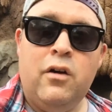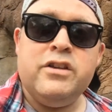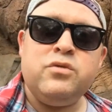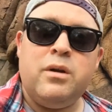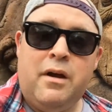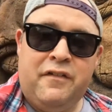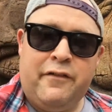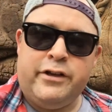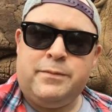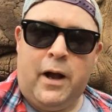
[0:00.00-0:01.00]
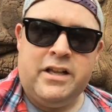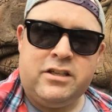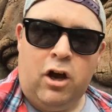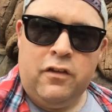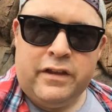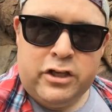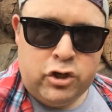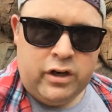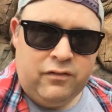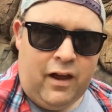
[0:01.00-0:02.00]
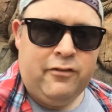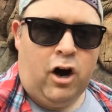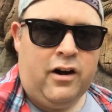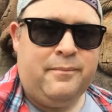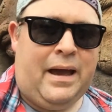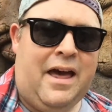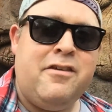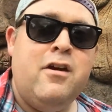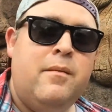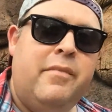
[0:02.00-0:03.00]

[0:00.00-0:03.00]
Well, this is one of my favorite spots on the Tree of Life garden path